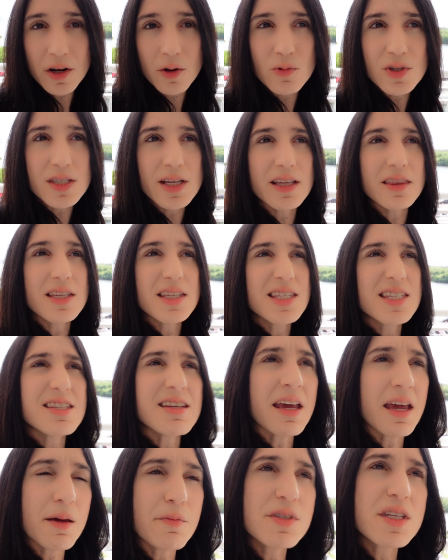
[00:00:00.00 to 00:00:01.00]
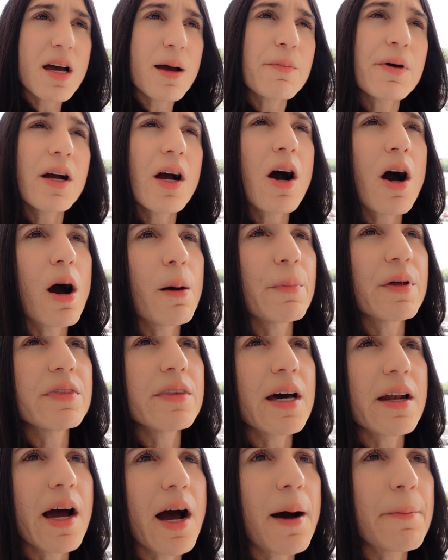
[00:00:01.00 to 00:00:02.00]
and it was like the same type of
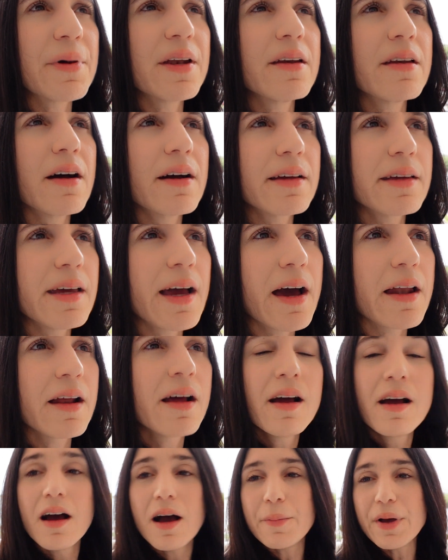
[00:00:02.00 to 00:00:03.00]
comment that happened again.